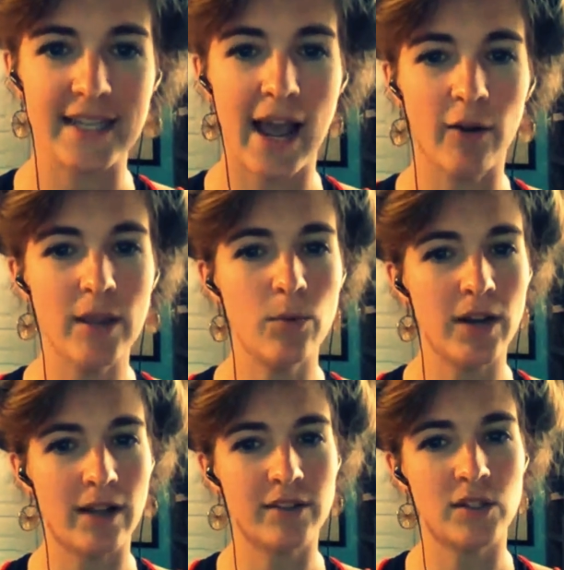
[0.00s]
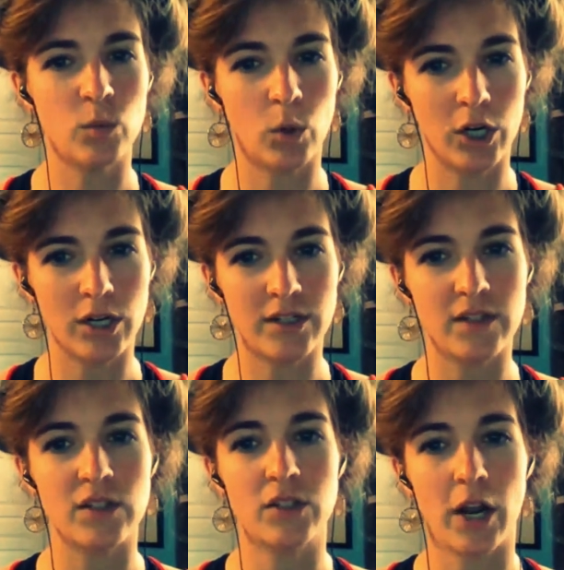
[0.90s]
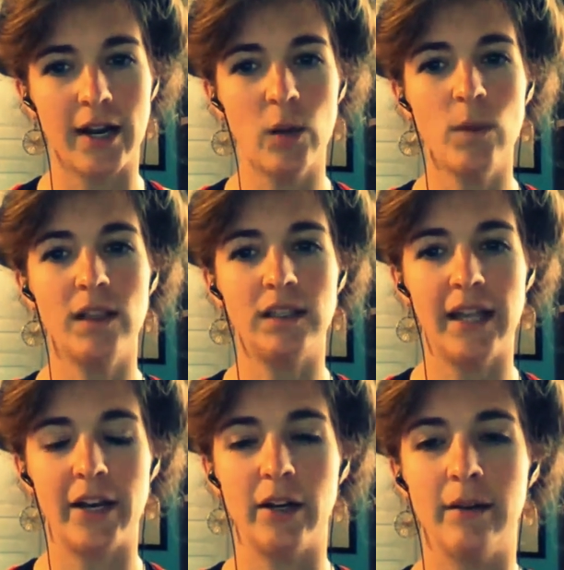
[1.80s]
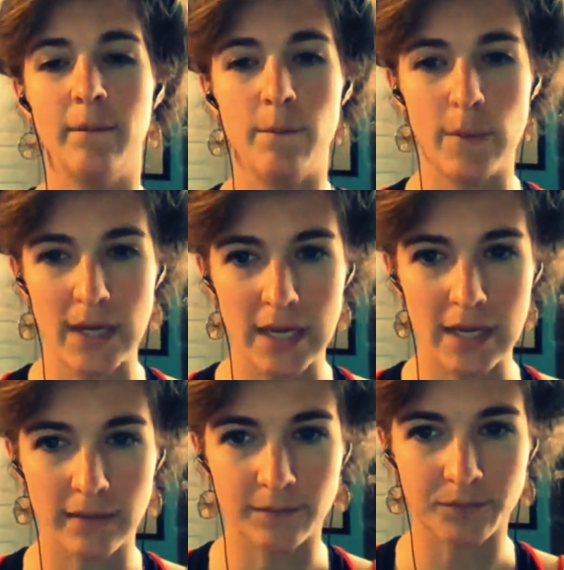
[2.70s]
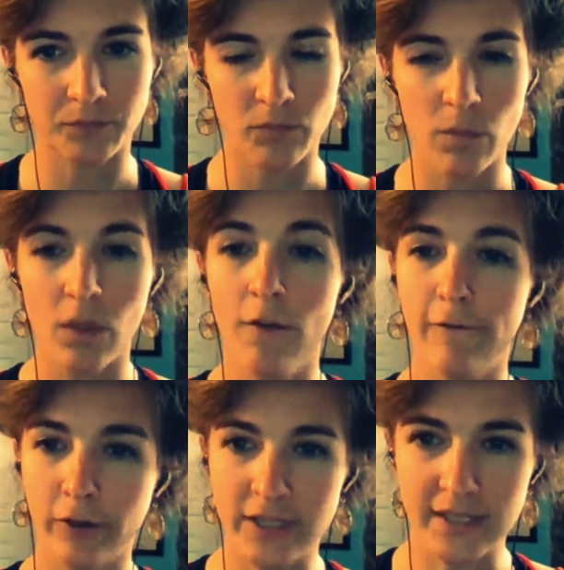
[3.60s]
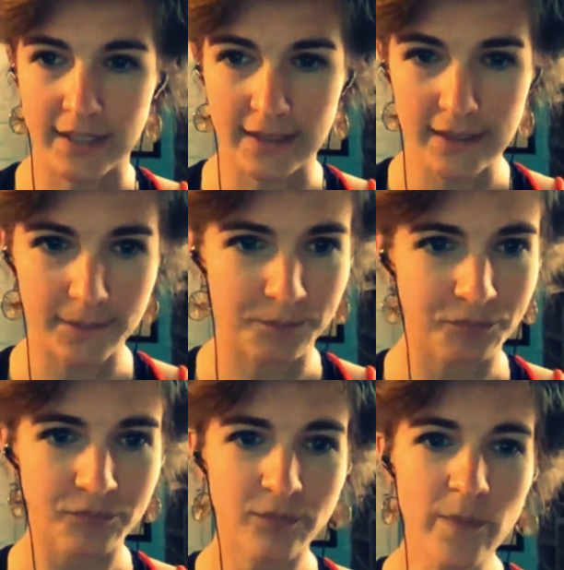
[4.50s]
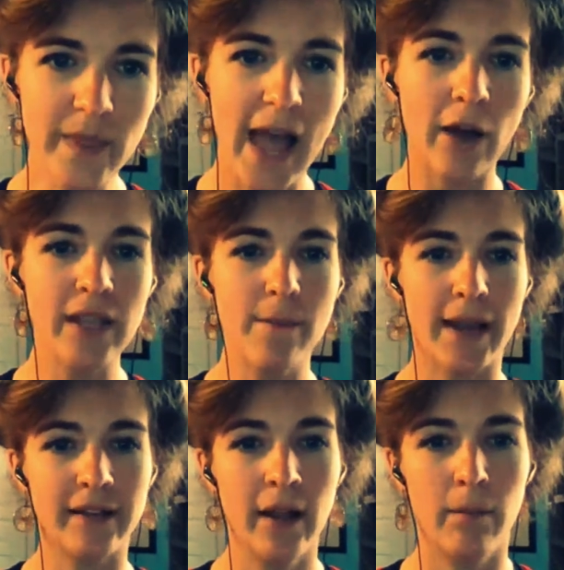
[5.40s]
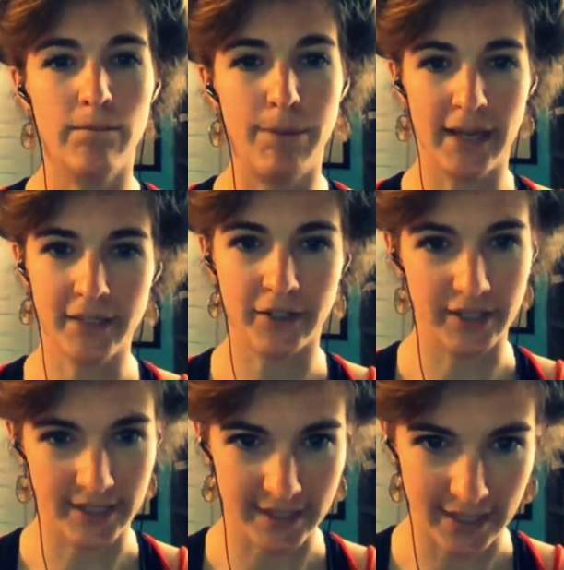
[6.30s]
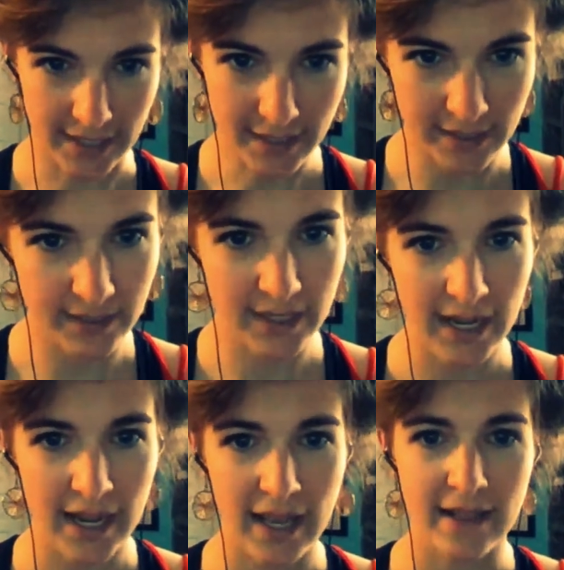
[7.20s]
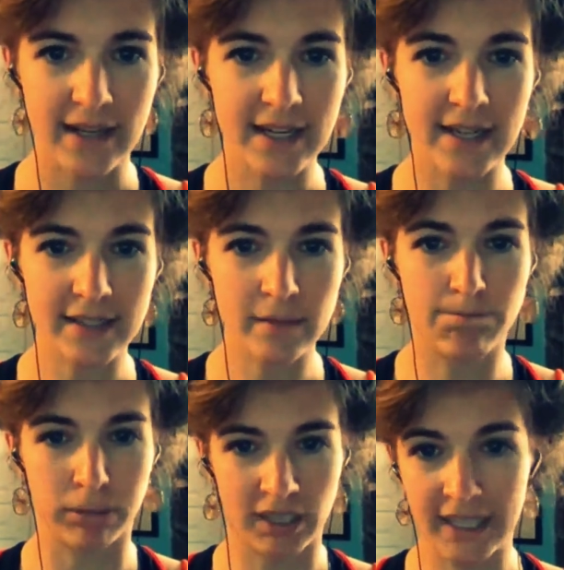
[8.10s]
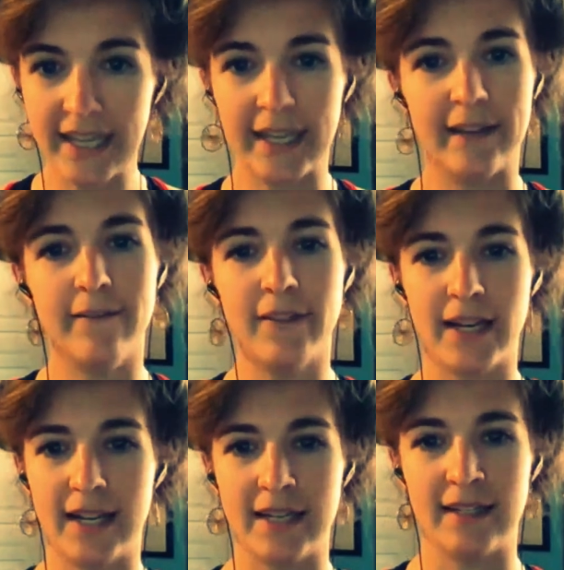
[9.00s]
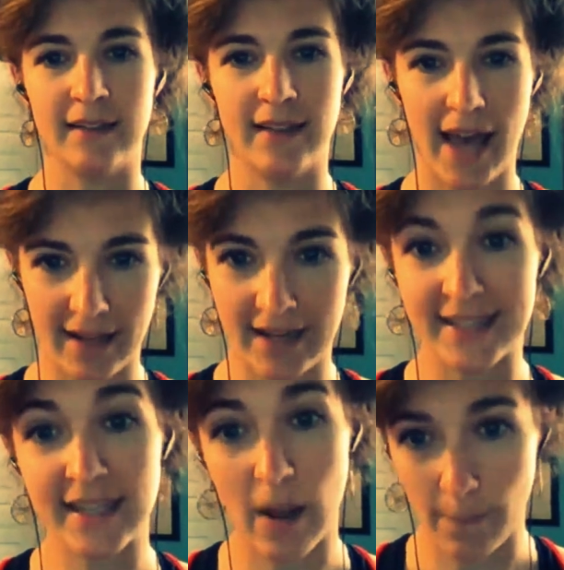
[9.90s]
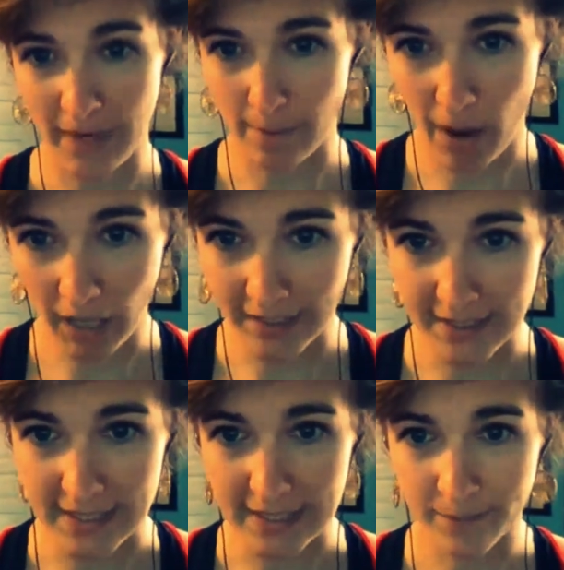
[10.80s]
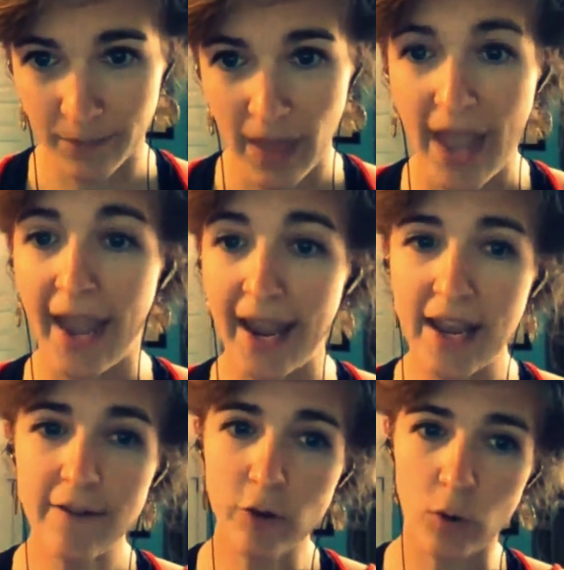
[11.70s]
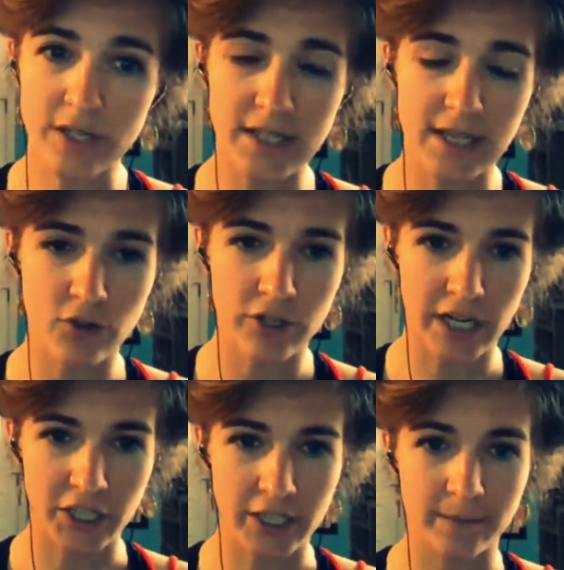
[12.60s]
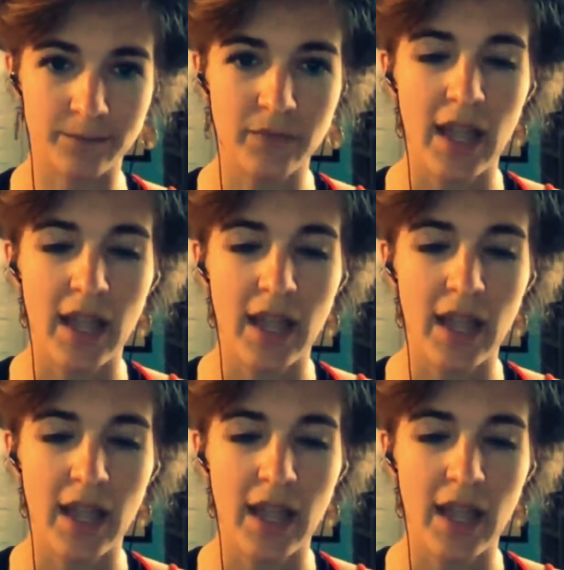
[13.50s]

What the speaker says: It is how he pronounces words starting with the letter B. For instance, how he might better assist, that he doesn't believe that is company policy, and of course the introduction.